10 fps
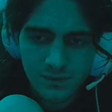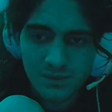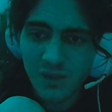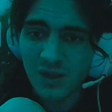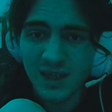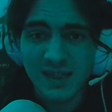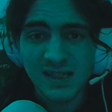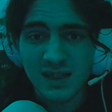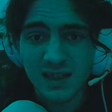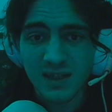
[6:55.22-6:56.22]
Barely gets
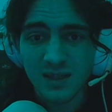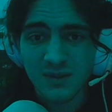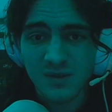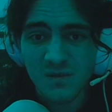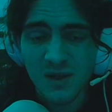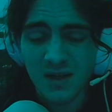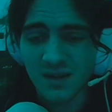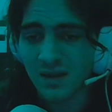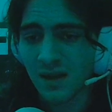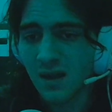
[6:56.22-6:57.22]
anything to do as
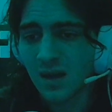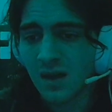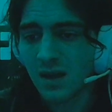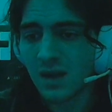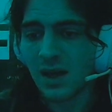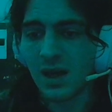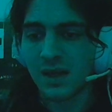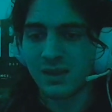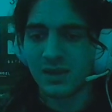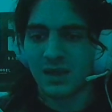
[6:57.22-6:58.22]
well.
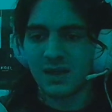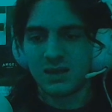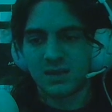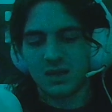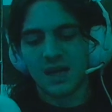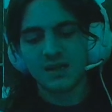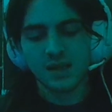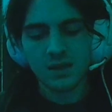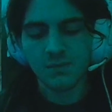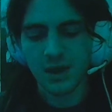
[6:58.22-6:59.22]
And I'd say
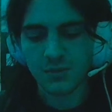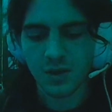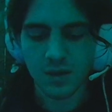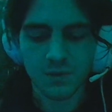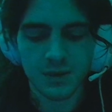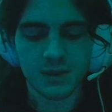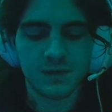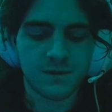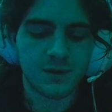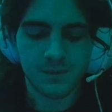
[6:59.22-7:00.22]
the main problem with this
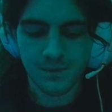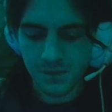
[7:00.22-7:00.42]
film